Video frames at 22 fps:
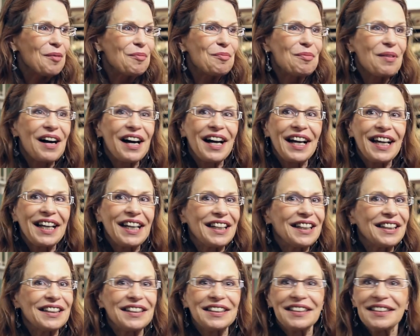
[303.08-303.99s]

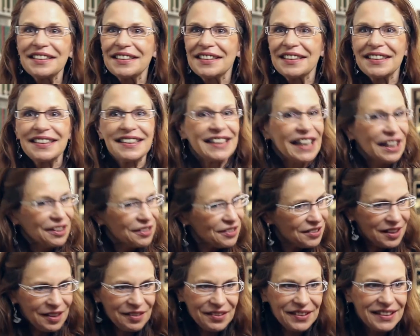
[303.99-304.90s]
by
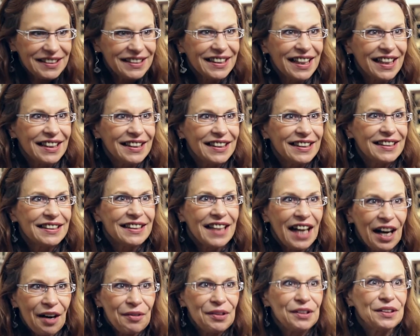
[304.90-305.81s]
secondary studies.
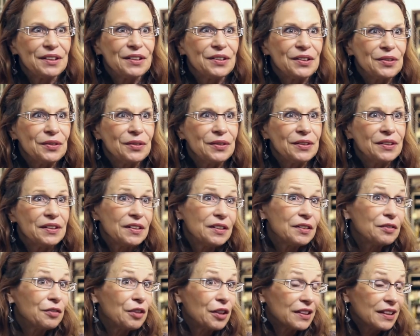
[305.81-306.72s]
Our
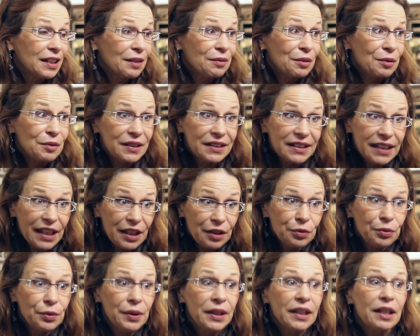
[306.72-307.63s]
students, for example, when they are
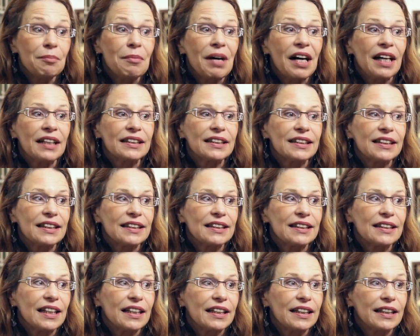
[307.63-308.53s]
doing a master's
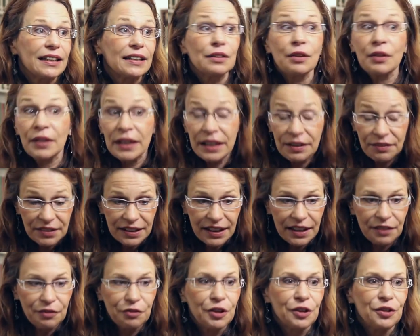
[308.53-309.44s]
studies or even
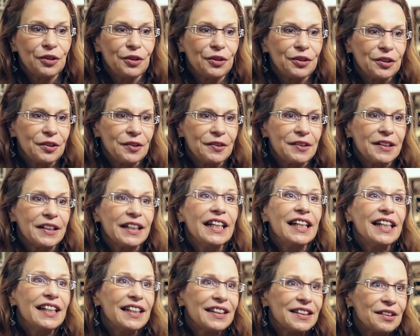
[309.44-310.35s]
then for a doctorate,
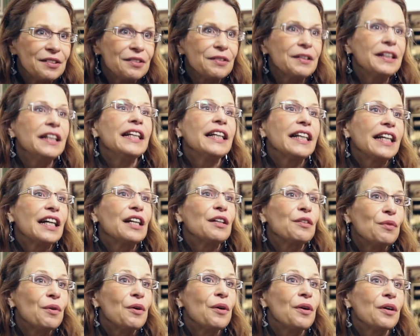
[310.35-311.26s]
they really
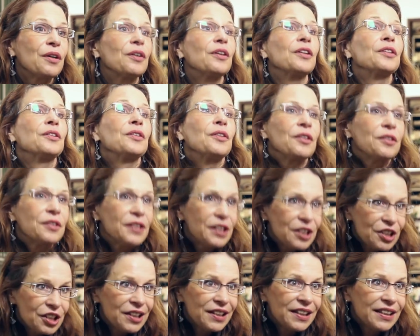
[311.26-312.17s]
can work on
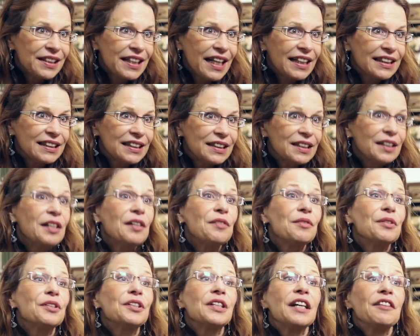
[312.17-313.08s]
original texts
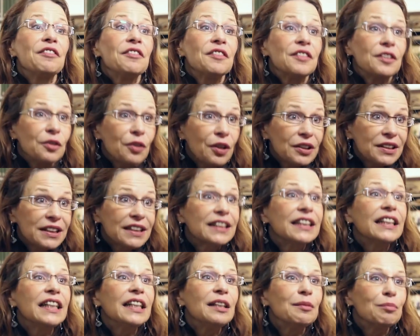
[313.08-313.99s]
which they have not
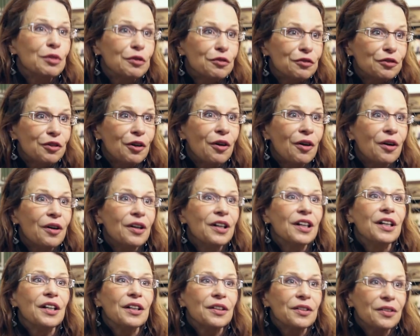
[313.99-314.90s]
seen before,
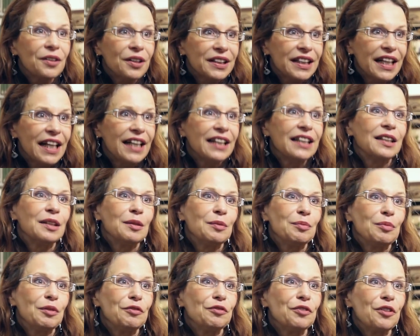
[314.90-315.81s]
not edited
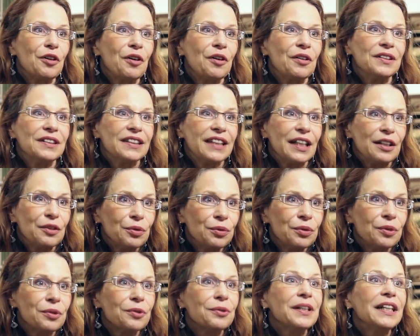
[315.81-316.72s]
before, and they
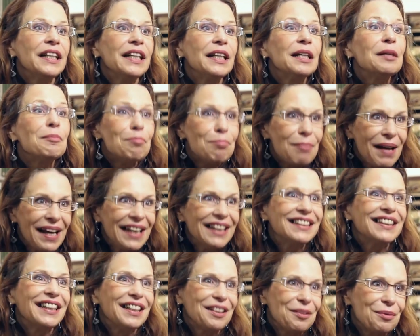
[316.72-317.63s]
do a really
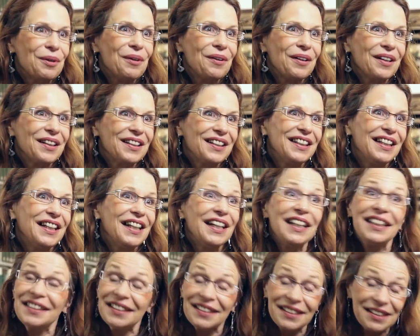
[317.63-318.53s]
basic work.
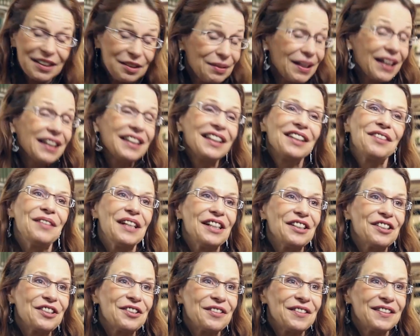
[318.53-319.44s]
And this is quite
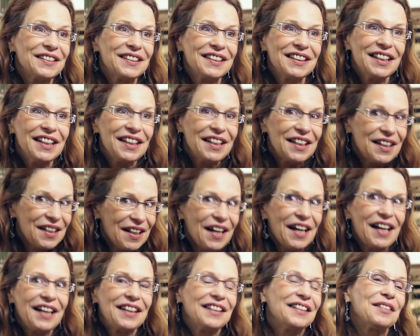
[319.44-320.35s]
adventurous
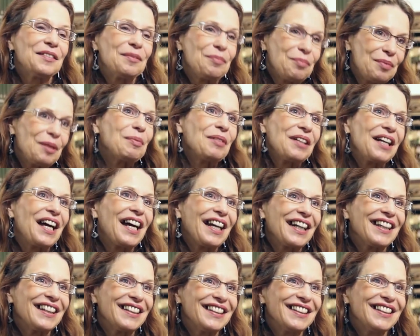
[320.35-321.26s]
and people
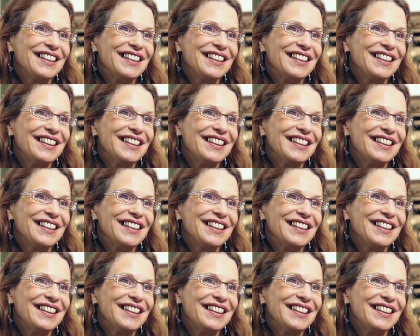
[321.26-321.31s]
like it.